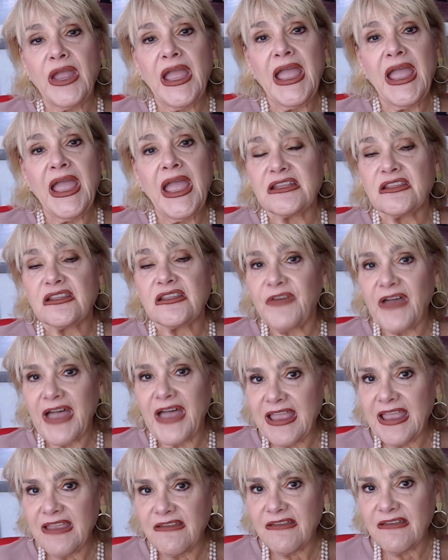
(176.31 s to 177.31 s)
and it's
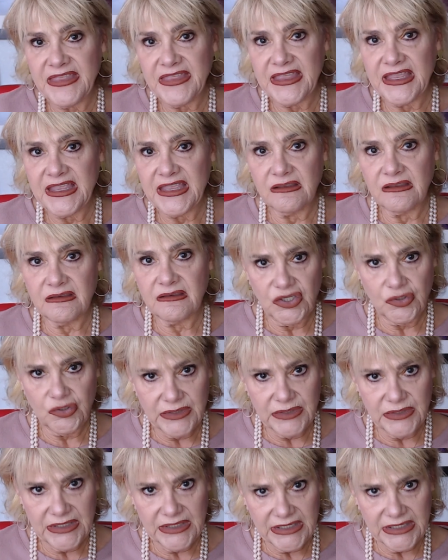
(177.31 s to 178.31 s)
5 things that you
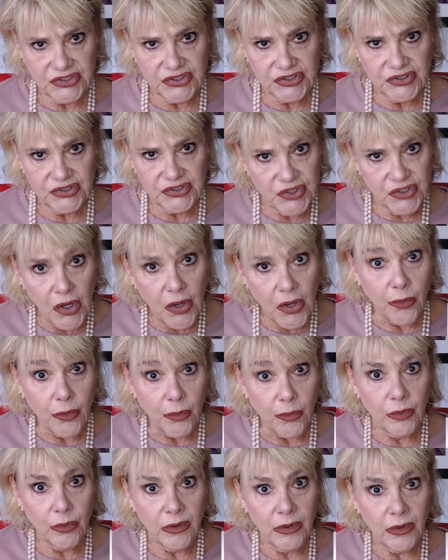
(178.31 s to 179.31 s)
need to
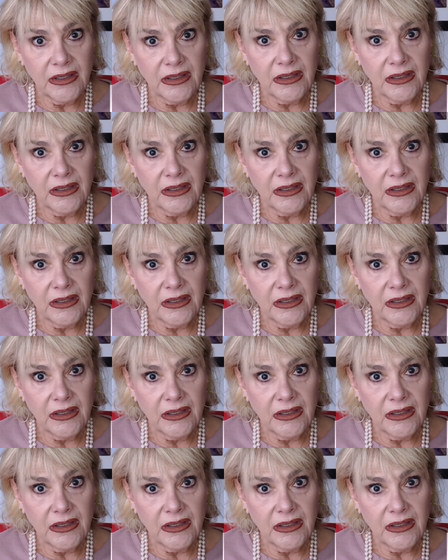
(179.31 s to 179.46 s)
know